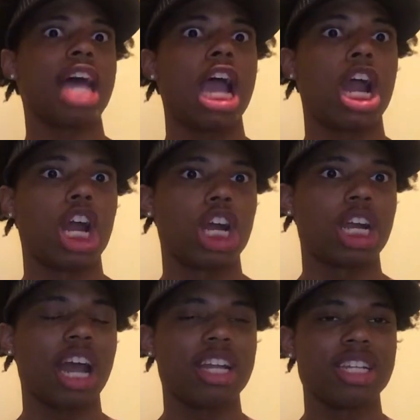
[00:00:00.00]
I
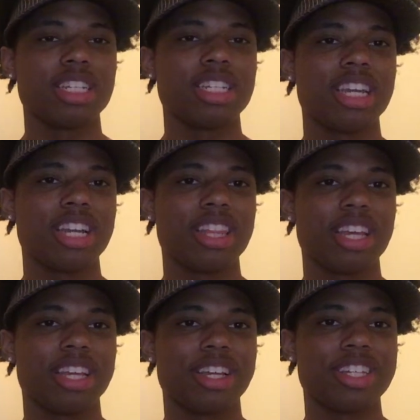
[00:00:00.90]
heard. I didn't
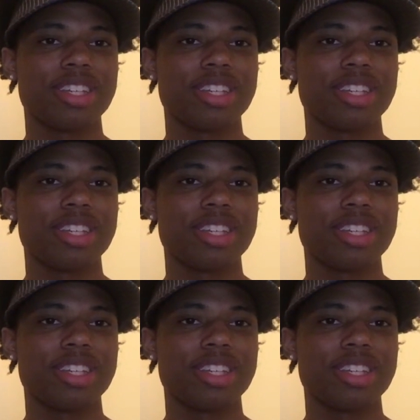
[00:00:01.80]
anything,